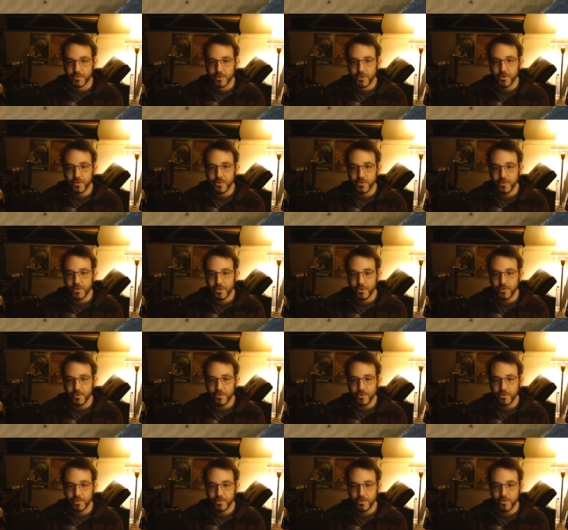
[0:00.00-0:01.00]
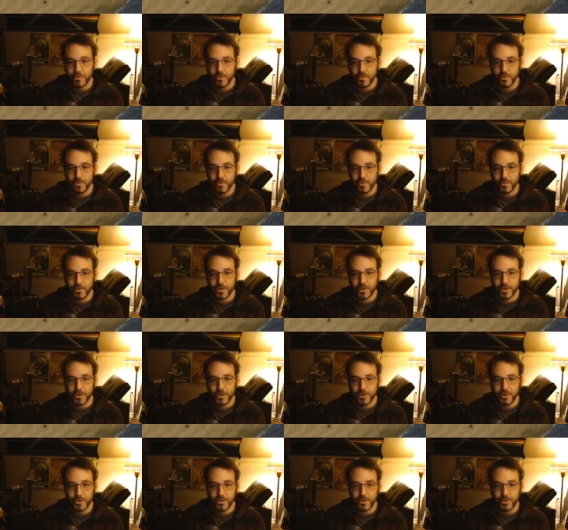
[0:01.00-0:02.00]
Do do do
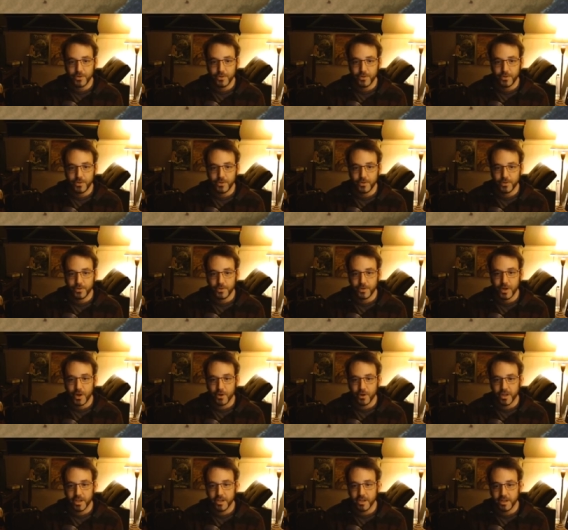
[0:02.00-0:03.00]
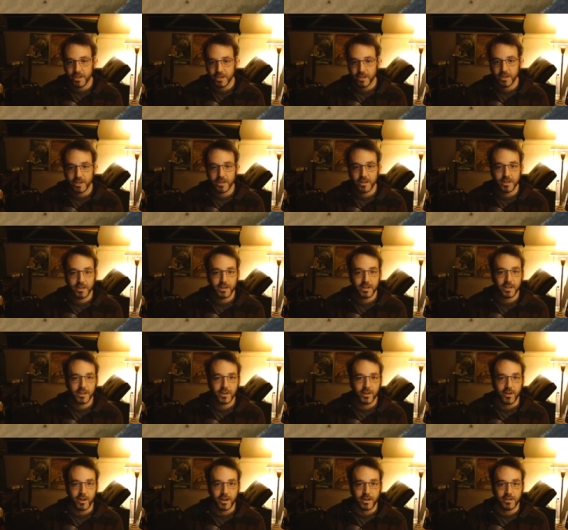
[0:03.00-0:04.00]
do do do do doggy.
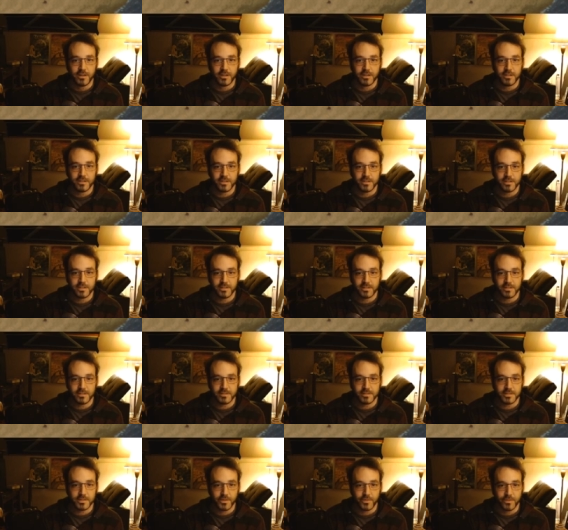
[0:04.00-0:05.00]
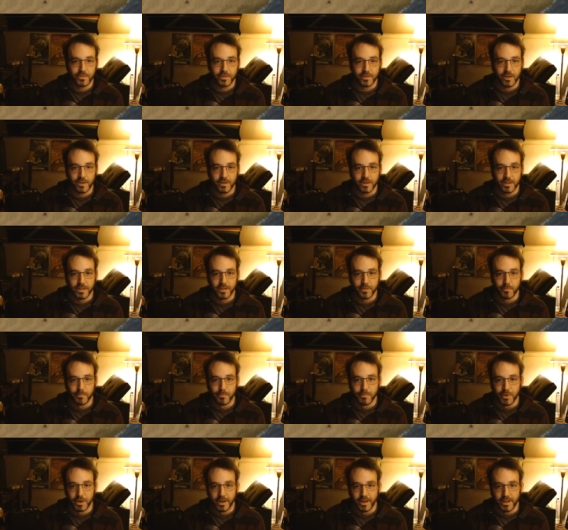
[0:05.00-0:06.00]
All right. Talk to these
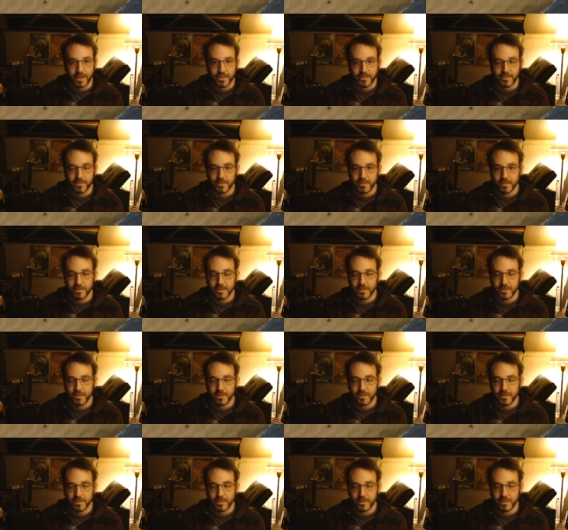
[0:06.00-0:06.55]
buttheads.